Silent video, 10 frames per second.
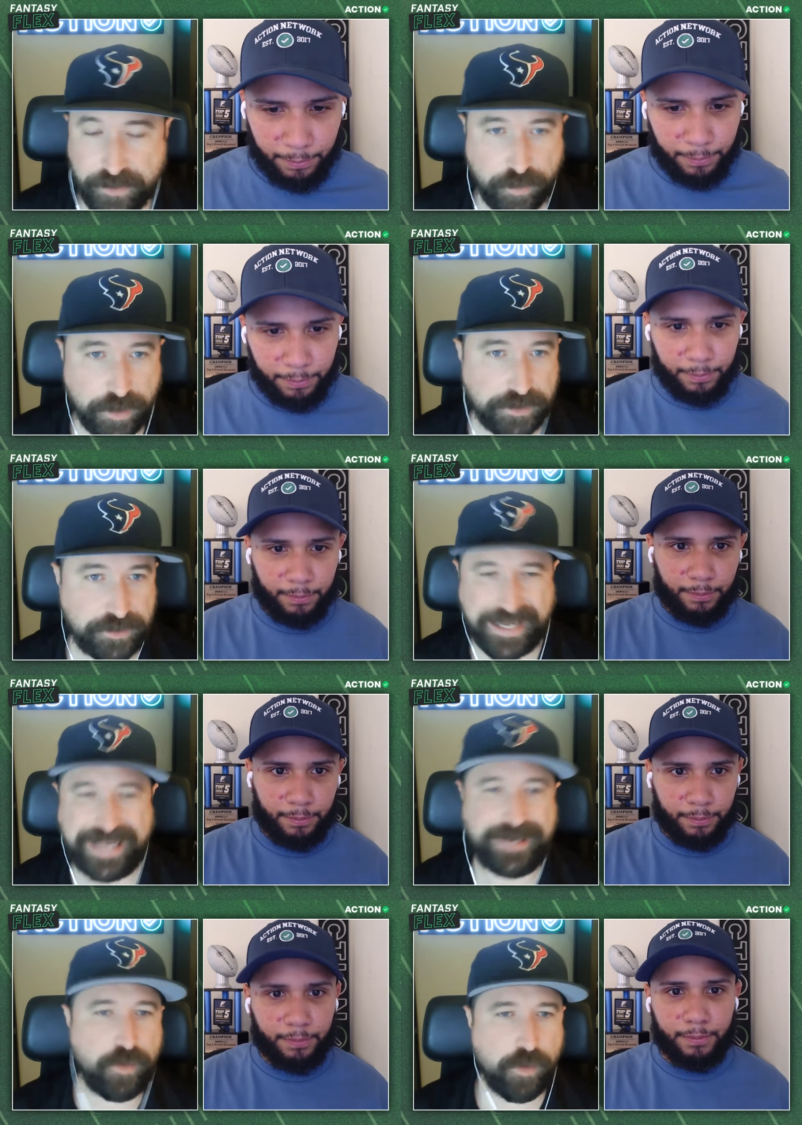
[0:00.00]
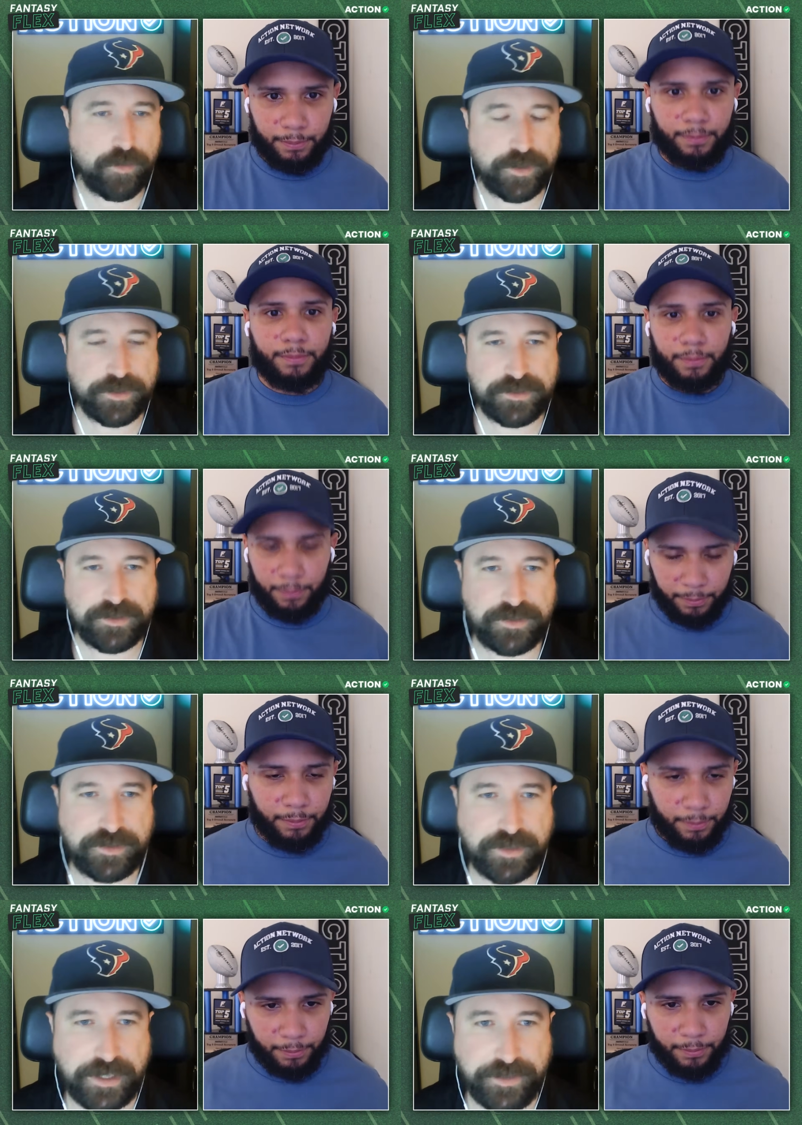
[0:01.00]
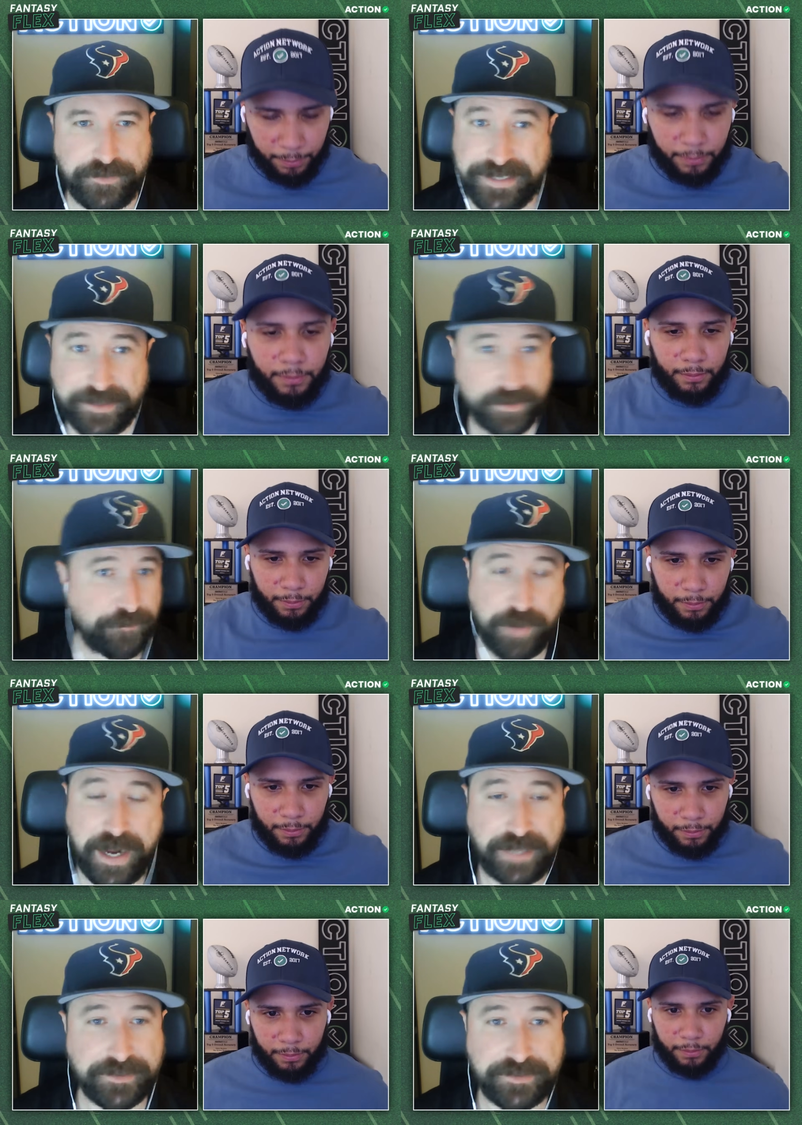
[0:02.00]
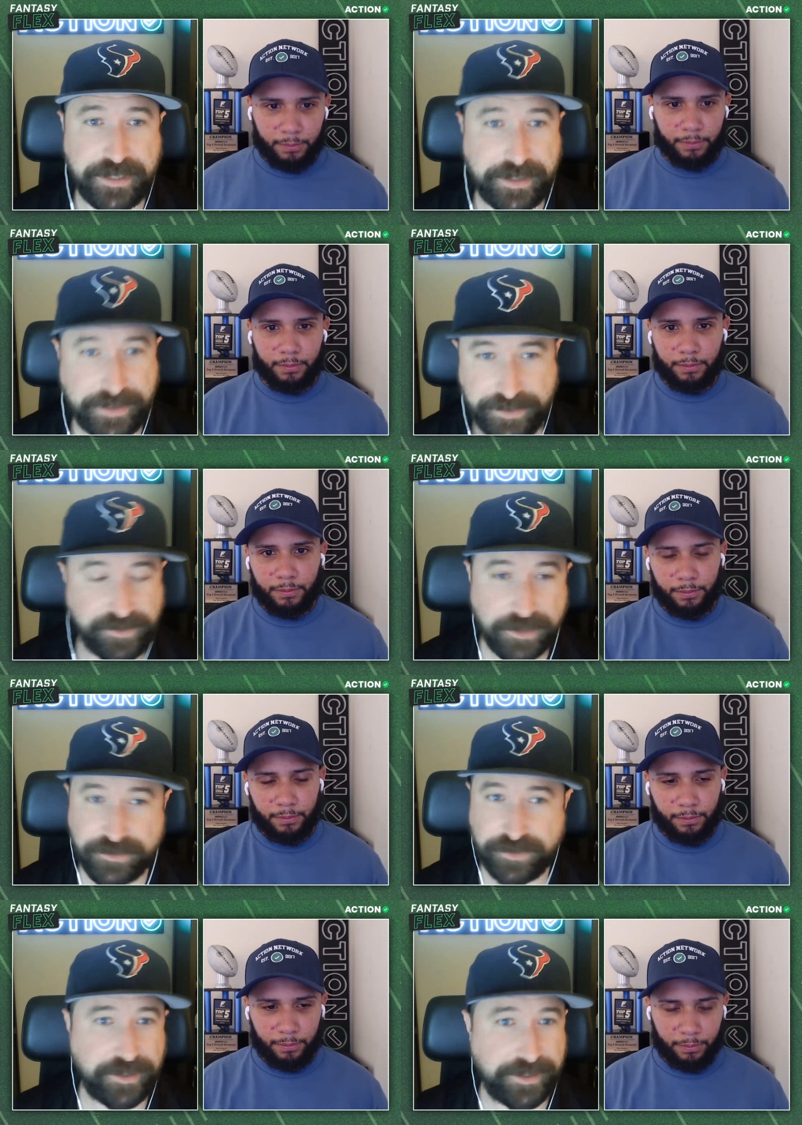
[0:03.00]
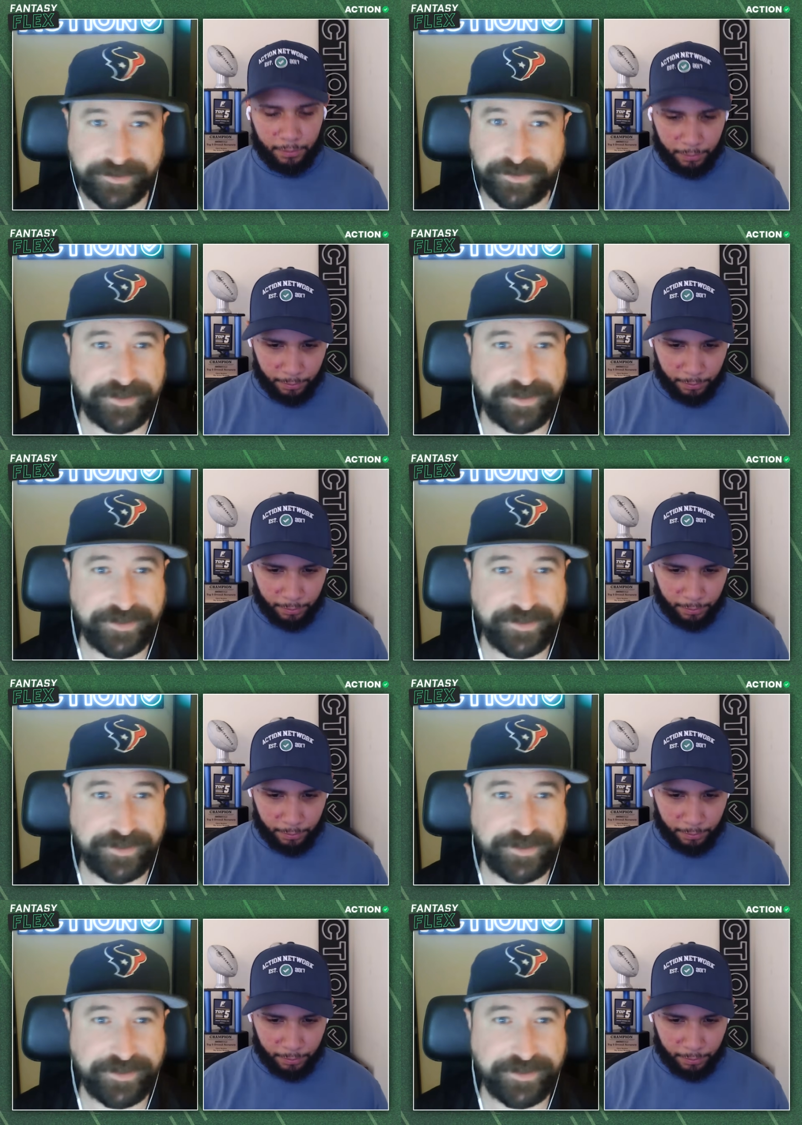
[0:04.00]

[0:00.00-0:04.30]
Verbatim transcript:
Speaker 1: and Woods and or Woods, uh, mm-hmm. neither have practiced yet. It does look like they're